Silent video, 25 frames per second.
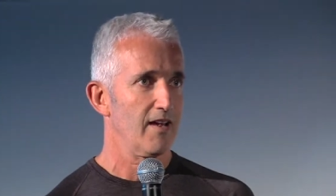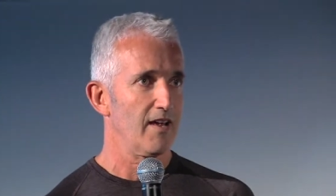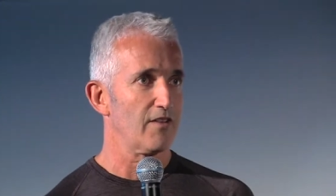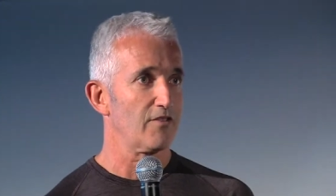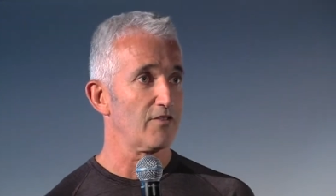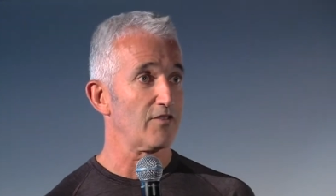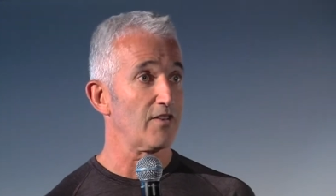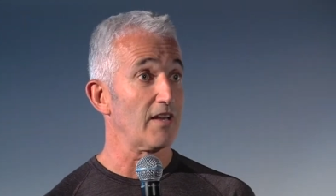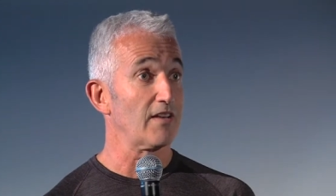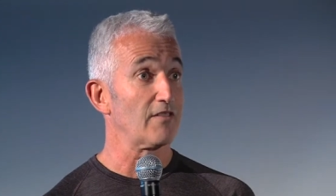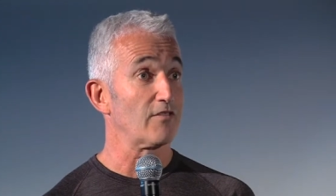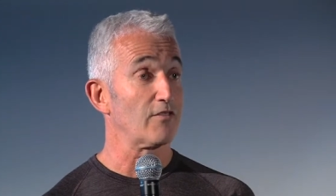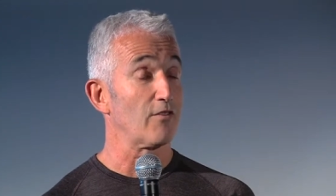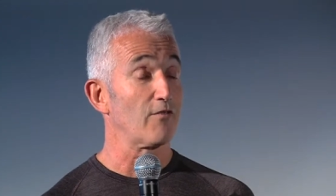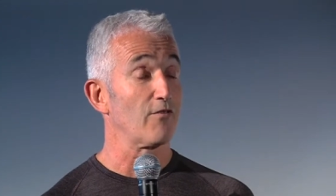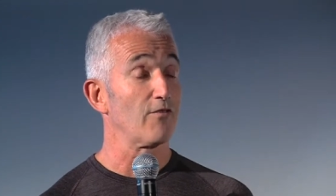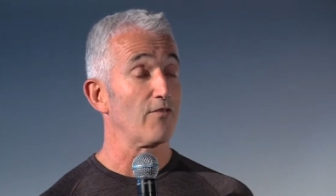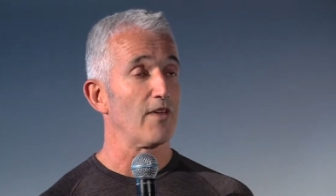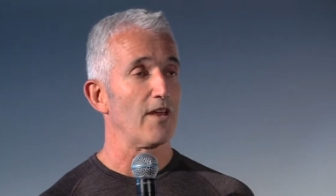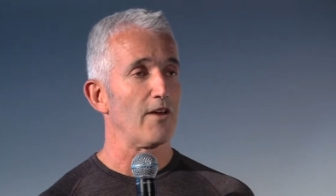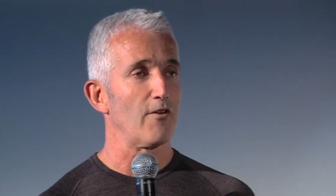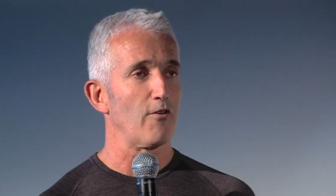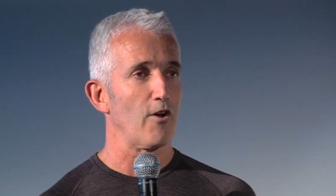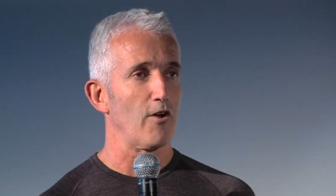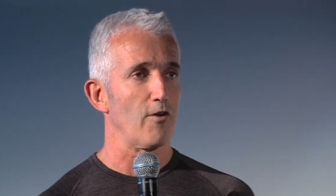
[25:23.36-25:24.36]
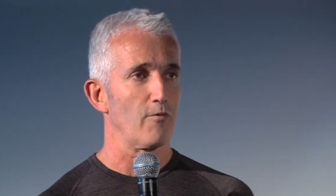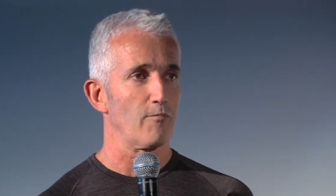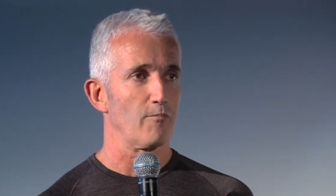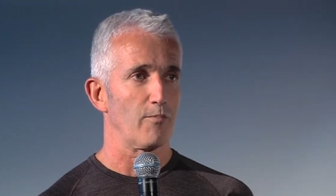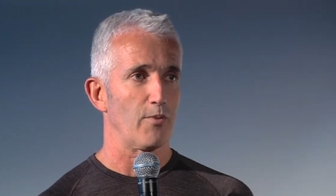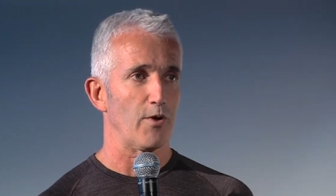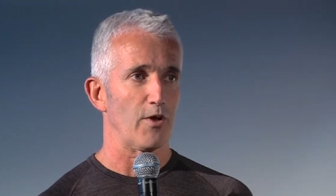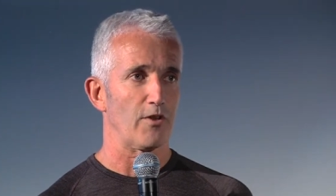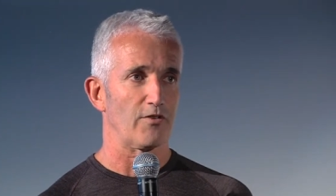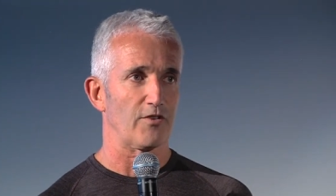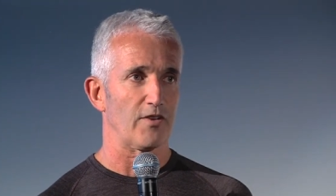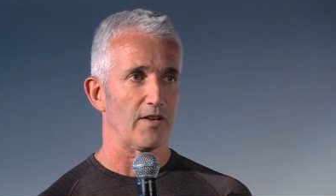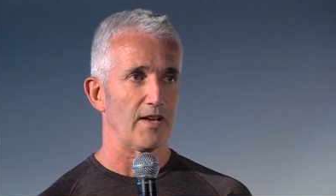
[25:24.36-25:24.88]
a sense of their own
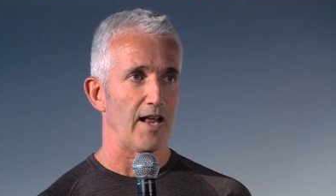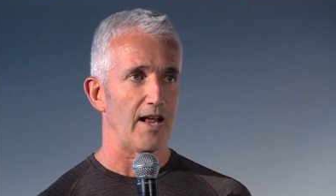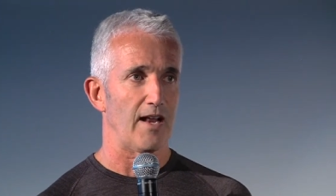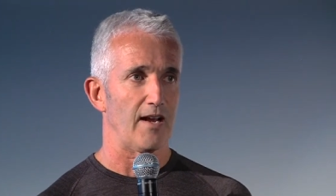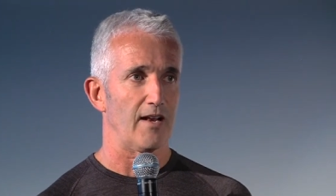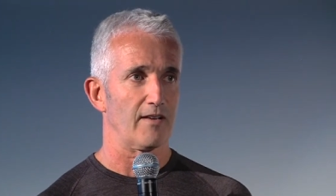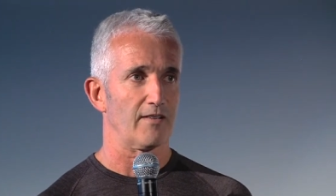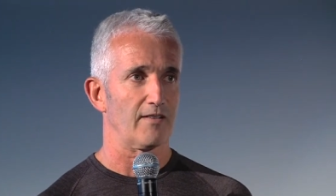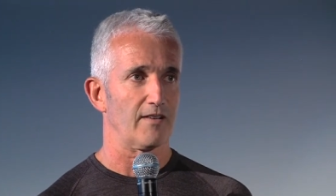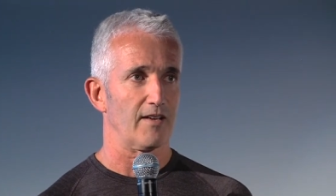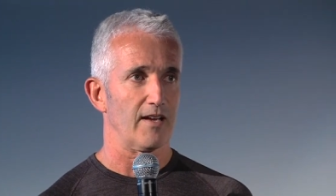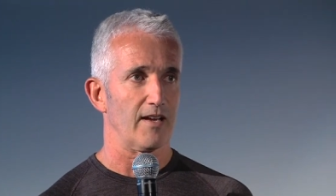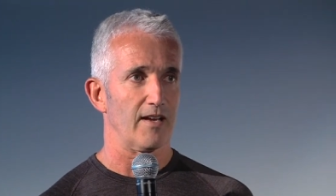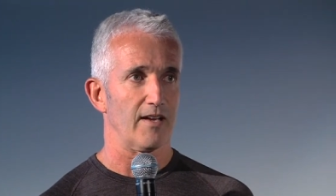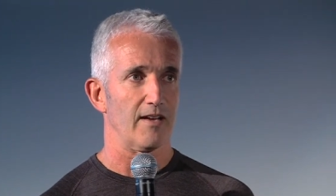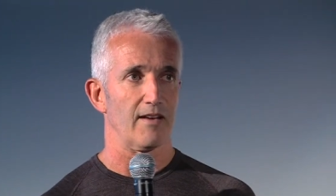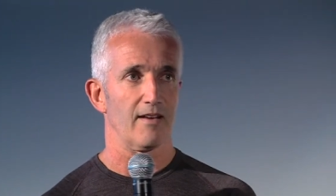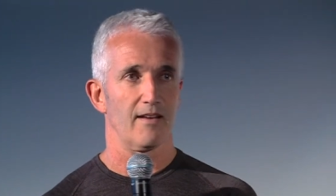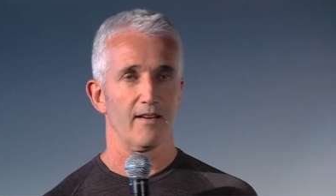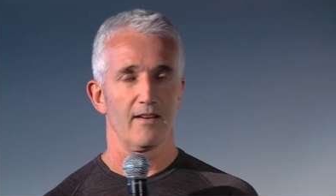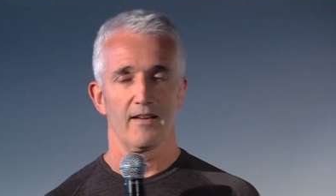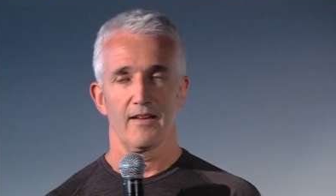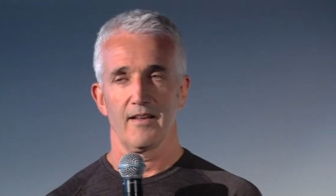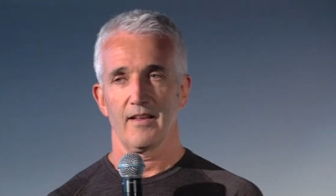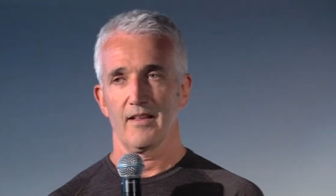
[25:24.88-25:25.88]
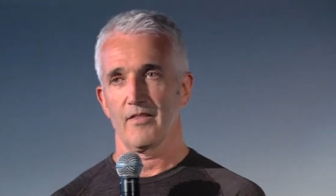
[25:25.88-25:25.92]
personality,